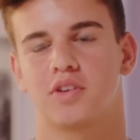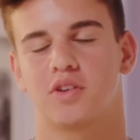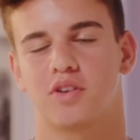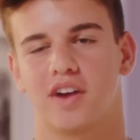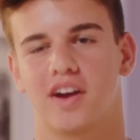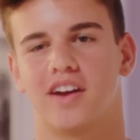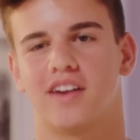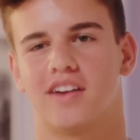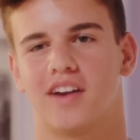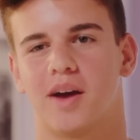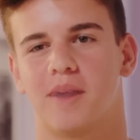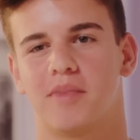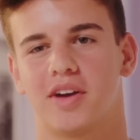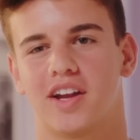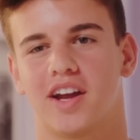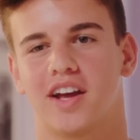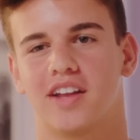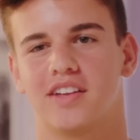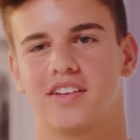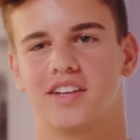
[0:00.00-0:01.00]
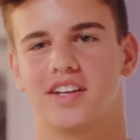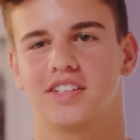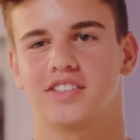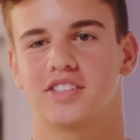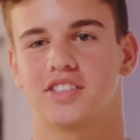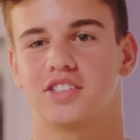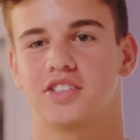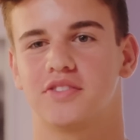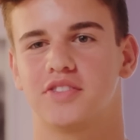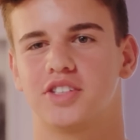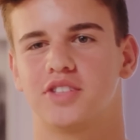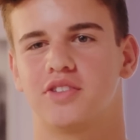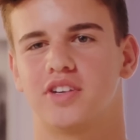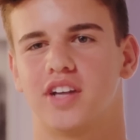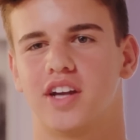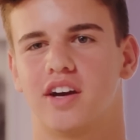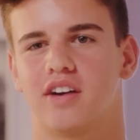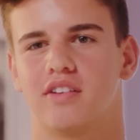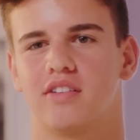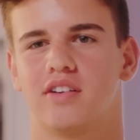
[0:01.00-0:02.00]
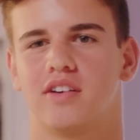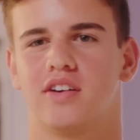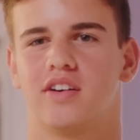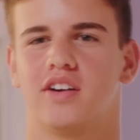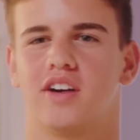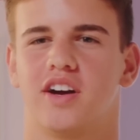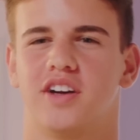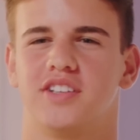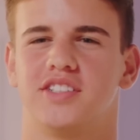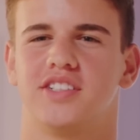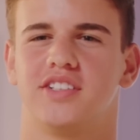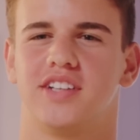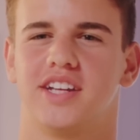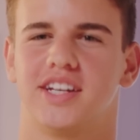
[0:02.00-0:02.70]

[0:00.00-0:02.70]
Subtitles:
Great. I'm at Highland Dance Conservatory now. Are you still